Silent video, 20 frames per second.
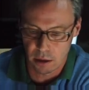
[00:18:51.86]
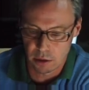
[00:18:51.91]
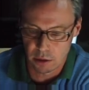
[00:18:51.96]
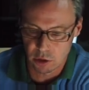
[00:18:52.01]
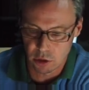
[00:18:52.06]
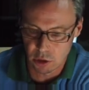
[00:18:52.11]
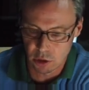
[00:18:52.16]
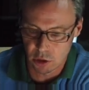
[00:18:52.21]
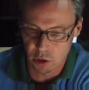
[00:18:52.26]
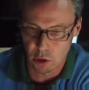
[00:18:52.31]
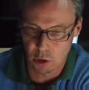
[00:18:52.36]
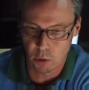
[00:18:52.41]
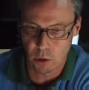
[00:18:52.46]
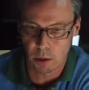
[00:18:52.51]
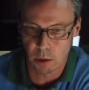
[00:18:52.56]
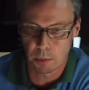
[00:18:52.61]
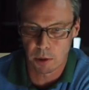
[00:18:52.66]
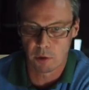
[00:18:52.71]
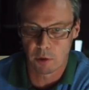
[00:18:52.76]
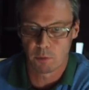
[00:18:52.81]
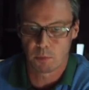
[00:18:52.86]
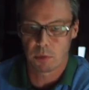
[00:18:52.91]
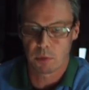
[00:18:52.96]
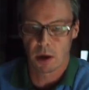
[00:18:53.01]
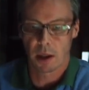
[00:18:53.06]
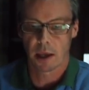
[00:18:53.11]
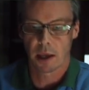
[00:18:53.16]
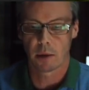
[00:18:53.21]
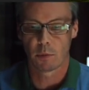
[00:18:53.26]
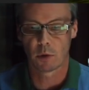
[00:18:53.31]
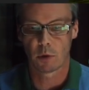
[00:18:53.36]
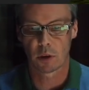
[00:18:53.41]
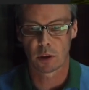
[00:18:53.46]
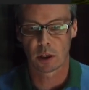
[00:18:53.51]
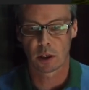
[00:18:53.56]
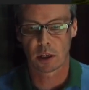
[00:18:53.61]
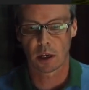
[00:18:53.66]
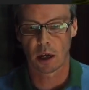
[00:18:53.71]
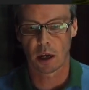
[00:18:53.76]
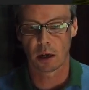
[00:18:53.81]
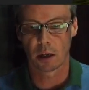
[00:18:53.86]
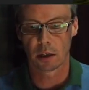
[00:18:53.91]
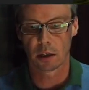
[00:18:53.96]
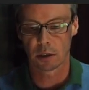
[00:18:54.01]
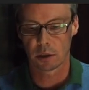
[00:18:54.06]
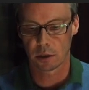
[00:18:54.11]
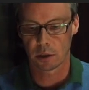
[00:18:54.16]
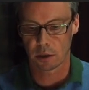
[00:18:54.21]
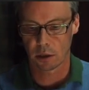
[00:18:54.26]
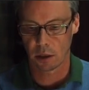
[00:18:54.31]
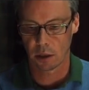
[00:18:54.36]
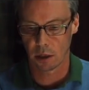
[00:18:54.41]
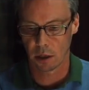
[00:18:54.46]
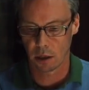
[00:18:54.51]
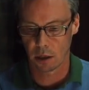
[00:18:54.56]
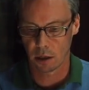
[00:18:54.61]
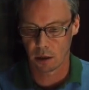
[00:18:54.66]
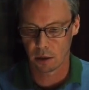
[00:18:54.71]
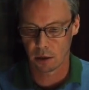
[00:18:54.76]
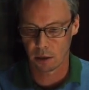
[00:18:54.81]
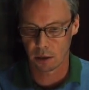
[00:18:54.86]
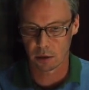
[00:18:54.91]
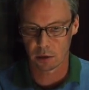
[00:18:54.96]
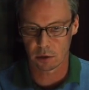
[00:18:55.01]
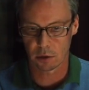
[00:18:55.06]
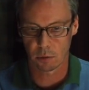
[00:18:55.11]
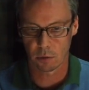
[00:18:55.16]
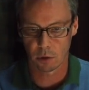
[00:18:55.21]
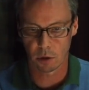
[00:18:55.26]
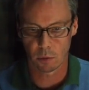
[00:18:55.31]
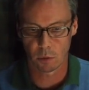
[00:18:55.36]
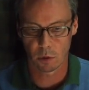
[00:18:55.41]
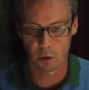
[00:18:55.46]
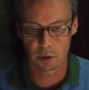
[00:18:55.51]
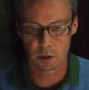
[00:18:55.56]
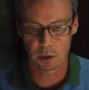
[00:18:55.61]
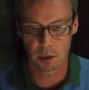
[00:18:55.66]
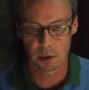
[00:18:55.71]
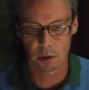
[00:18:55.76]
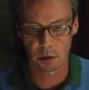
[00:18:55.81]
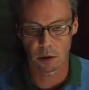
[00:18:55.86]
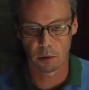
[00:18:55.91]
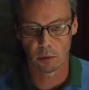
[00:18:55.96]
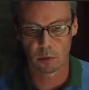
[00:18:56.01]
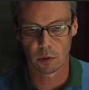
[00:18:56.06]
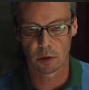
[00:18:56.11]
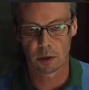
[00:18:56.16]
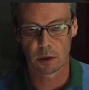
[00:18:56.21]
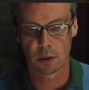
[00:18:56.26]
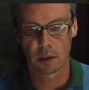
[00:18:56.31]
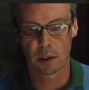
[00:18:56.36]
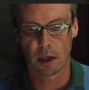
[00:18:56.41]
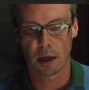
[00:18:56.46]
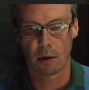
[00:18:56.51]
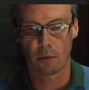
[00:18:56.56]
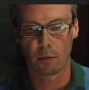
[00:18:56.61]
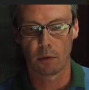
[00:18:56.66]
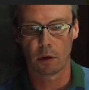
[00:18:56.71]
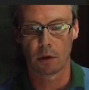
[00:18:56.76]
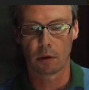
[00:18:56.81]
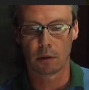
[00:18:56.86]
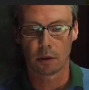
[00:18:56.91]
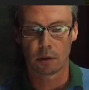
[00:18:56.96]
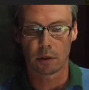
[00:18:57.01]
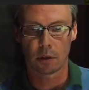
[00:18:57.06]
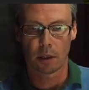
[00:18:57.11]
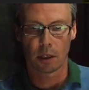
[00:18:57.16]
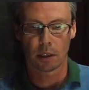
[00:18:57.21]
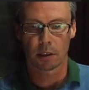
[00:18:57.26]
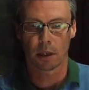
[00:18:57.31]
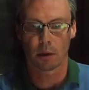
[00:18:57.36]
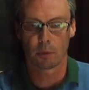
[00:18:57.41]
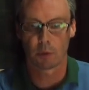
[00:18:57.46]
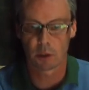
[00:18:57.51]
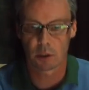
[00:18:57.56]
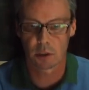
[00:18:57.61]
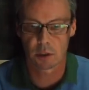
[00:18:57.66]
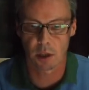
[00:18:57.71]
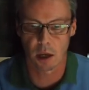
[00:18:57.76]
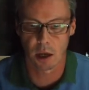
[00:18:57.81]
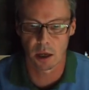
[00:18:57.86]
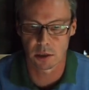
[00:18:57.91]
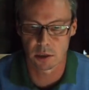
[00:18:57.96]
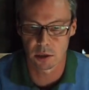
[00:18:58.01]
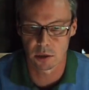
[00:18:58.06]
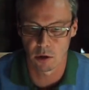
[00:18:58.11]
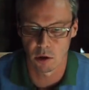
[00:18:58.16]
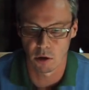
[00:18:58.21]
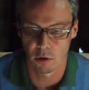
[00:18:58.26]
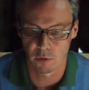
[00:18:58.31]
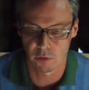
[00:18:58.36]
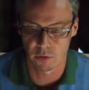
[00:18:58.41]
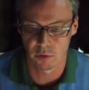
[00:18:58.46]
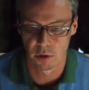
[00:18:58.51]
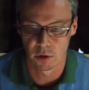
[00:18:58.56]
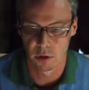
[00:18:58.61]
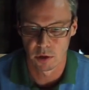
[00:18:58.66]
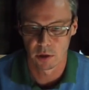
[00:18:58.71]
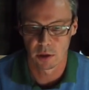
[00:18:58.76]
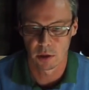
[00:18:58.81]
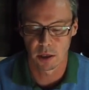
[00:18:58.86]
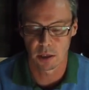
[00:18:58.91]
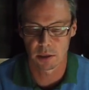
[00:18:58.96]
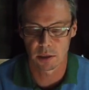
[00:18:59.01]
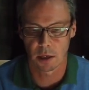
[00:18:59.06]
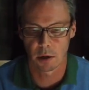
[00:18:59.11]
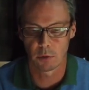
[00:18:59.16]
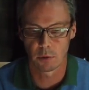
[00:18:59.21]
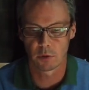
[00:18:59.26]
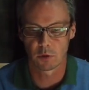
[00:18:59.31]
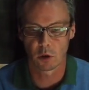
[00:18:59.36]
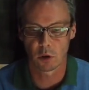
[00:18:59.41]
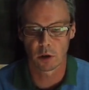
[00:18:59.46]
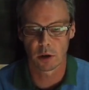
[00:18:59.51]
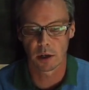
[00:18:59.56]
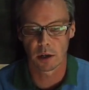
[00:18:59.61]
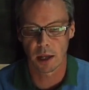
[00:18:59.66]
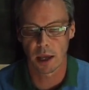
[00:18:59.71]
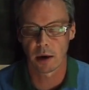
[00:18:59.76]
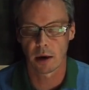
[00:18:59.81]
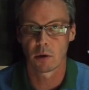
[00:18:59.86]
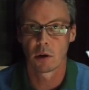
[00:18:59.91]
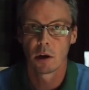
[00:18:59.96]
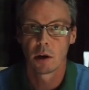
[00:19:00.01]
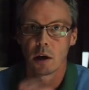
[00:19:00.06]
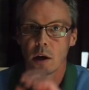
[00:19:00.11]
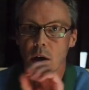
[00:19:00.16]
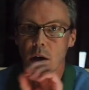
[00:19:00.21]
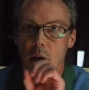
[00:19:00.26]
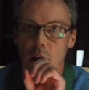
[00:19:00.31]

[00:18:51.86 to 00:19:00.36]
is just a quick bit of playing with the colours. That's not what I wanted that one, so that's how we started off, that's how we've got it now.